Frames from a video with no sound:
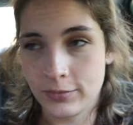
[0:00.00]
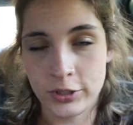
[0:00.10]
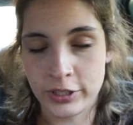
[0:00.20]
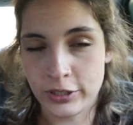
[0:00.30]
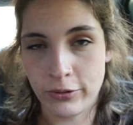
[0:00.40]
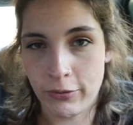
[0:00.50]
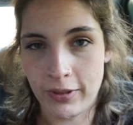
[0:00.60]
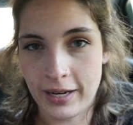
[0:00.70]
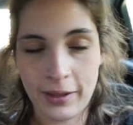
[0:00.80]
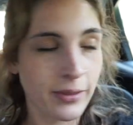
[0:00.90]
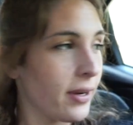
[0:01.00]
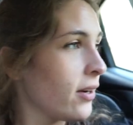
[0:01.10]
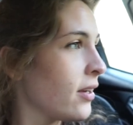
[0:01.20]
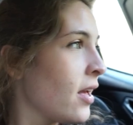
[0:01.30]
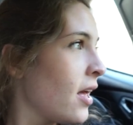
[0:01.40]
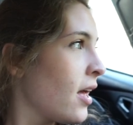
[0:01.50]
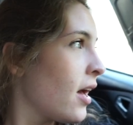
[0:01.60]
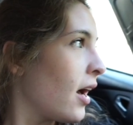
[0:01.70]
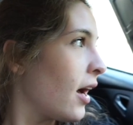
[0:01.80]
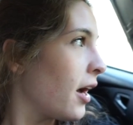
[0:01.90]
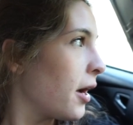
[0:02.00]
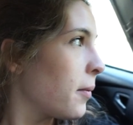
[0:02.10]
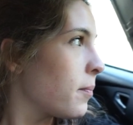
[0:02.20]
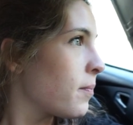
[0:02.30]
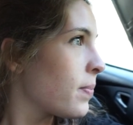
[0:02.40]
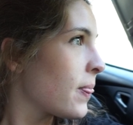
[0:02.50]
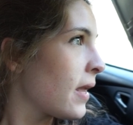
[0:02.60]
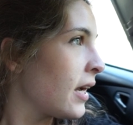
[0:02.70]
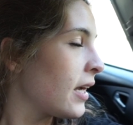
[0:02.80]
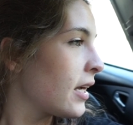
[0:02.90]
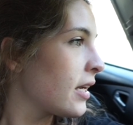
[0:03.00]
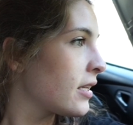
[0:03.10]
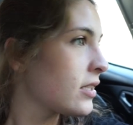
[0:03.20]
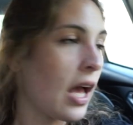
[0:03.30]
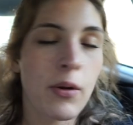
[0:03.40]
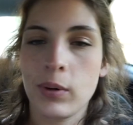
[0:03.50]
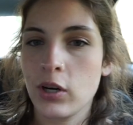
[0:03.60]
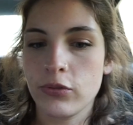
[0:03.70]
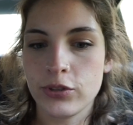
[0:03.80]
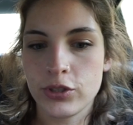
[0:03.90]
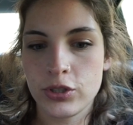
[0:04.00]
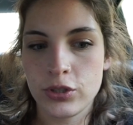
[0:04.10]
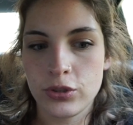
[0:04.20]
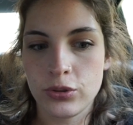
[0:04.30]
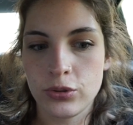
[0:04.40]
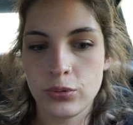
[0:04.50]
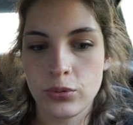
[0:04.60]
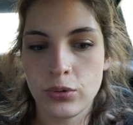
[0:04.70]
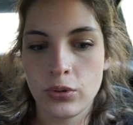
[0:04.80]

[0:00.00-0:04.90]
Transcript: Just throwing that out there. And I went over to